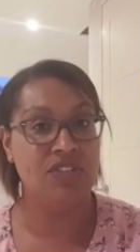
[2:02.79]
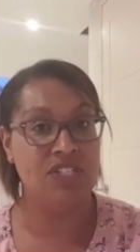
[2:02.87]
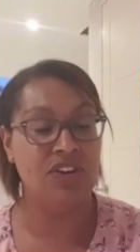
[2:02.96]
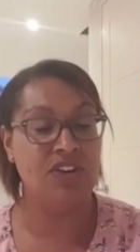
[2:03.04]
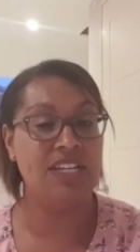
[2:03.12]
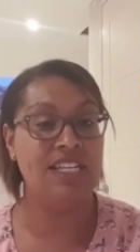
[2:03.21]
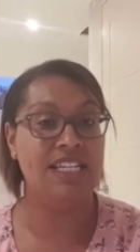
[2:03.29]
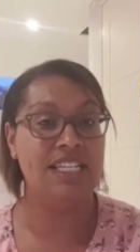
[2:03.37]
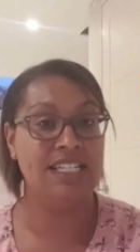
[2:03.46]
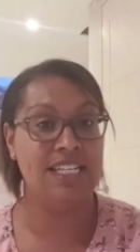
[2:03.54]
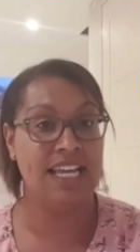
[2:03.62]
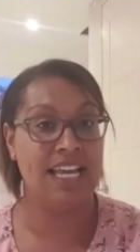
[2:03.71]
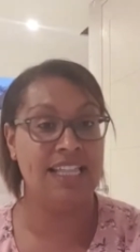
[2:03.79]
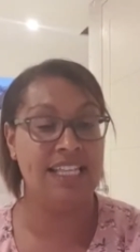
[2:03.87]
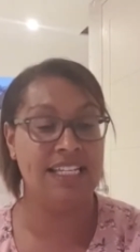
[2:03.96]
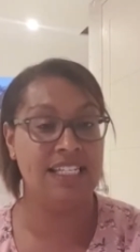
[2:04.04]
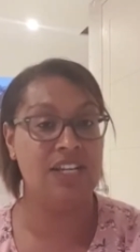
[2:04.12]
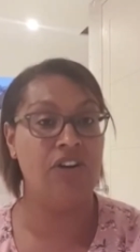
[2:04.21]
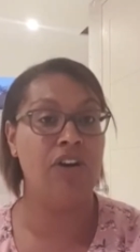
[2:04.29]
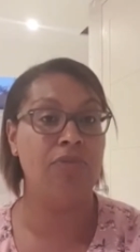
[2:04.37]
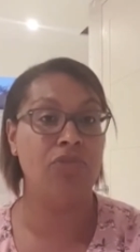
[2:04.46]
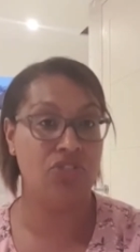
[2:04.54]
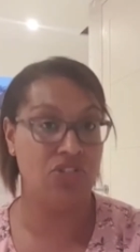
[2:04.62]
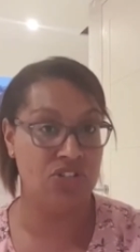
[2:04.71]
decided is, again, this time
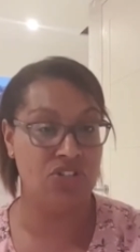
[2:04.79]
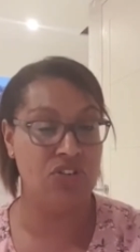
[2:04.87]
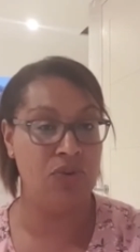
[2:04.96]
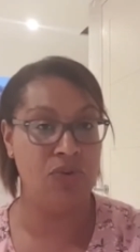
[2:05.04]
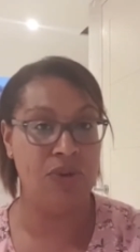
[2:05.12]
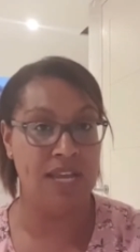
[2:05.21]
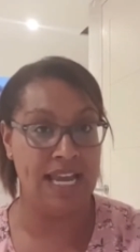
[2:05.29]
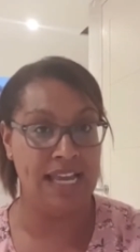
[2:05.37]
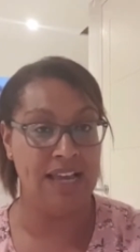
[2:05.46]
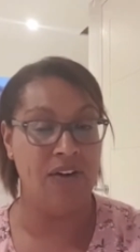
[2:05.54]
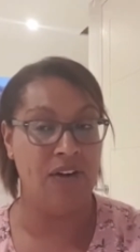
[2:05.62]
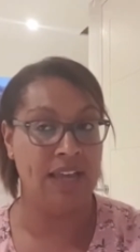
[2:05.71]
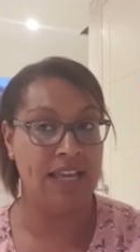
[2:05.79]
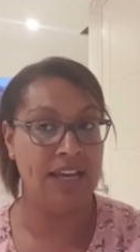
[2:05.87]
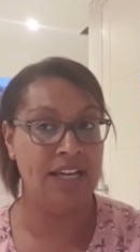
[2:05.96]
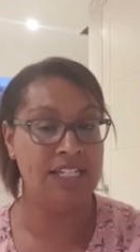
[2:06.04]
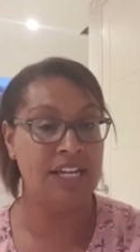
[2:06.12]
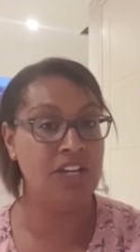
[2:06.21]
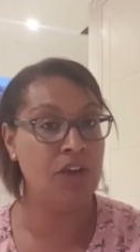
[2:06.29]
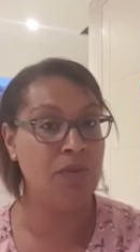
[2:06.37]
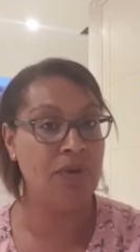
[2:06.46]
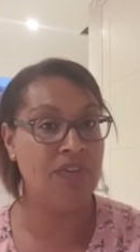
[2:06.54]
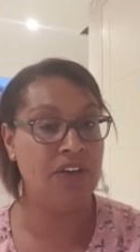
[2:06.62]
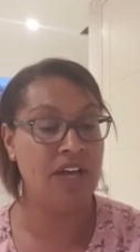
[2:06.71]
we'll just do an AI. I don't know
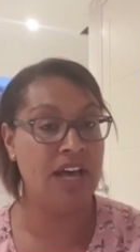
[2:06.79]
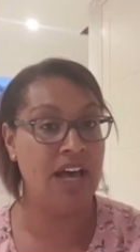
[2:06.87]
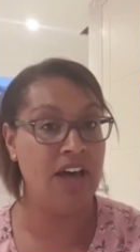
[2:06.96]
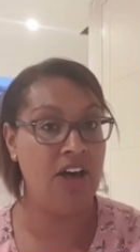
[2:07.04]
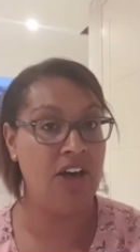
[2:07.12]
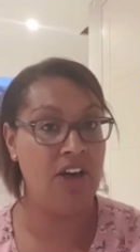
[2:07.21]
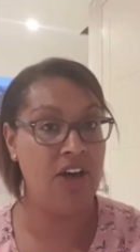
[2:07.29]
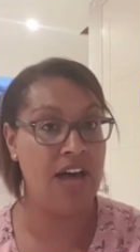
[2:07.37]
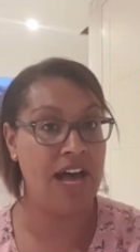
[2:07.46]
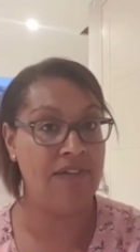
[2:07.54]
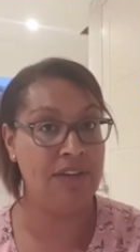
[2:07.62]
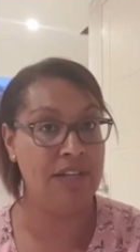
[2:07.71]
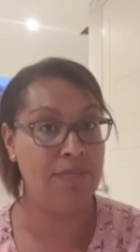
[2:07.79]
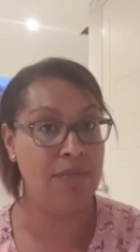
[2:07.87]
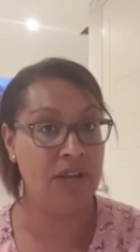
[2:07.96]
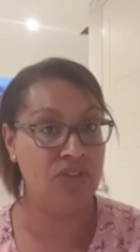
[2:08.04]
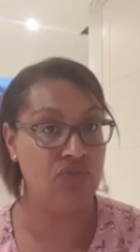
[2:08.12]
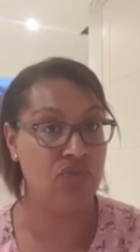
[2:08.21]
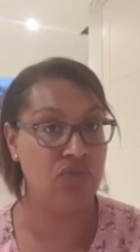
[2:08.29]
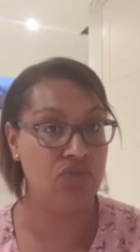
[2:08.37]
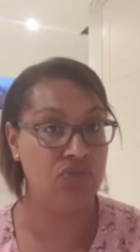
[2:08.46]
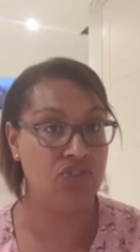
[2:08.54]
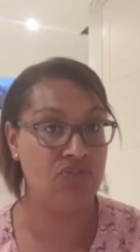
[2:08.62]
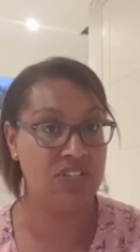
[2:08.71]
whether her having the blood
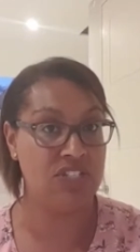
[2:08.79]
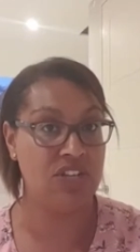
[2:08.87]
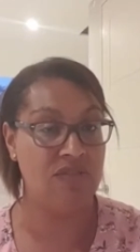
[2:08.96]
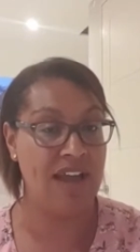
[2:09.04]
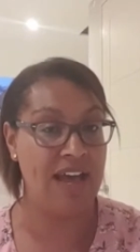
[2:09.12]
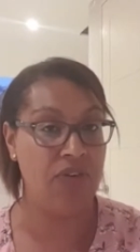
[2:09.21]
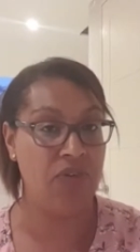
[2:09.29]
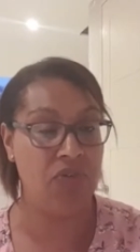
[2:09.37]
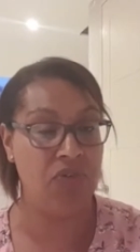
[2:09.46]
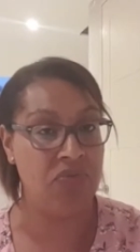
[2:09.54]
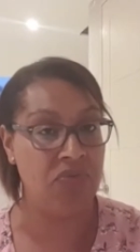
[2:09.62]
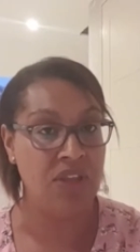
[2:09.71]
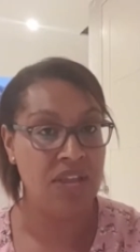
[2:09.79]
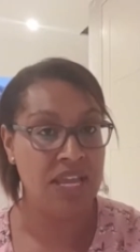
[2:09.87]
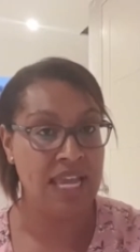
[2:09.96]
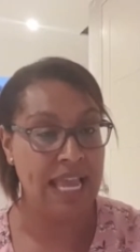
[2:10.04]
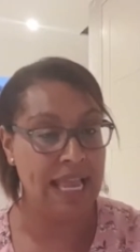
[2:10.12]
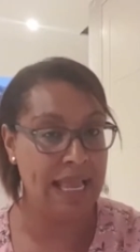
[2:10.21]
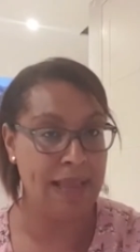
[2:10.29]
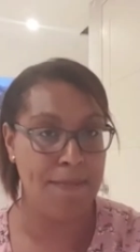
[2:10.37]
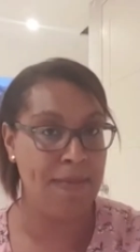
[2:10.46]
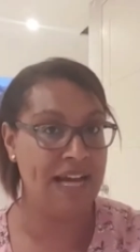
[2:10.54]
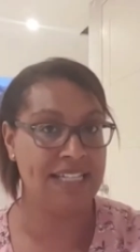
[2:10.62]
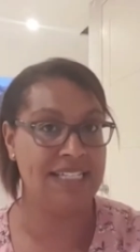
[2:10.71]
draws stressed her out and
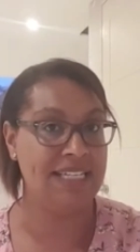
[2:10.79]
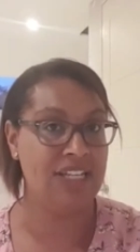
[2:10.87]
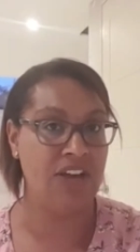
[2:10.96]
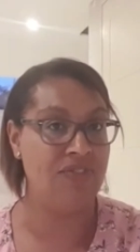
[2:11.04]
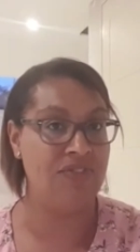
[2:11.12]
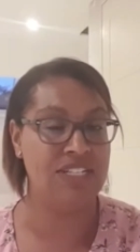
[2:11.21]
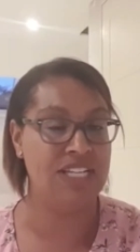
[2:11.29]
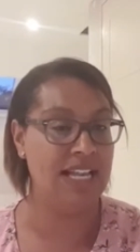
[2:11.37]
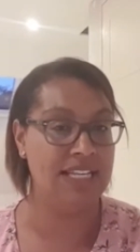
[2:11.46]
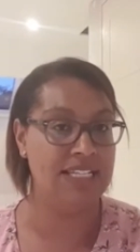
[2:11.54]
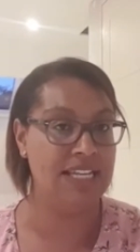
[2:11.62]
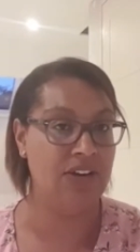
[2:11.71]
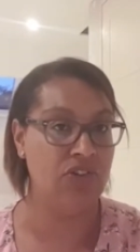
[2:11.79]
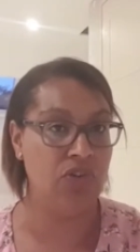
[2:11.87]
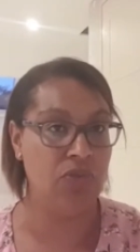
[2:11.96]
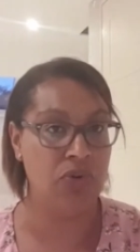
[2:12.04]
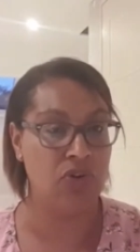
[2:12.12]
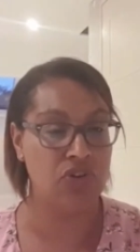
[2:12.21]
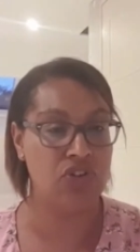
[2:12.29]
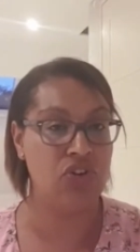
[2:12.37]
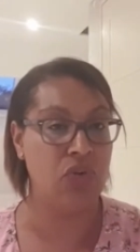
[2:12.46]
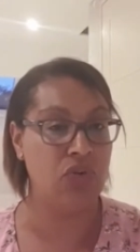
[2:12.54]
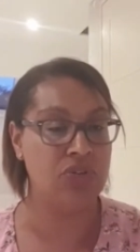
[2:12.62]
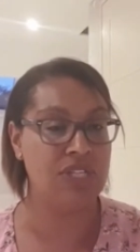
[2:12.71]
impacted her fertility or not. We're not
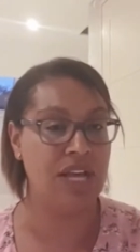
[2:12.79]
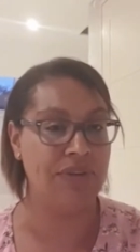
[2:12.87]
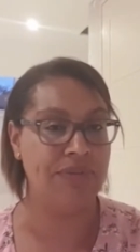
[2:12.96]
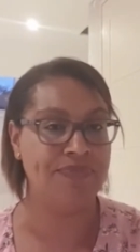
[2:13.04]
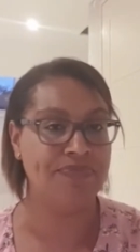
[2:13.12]
sure. So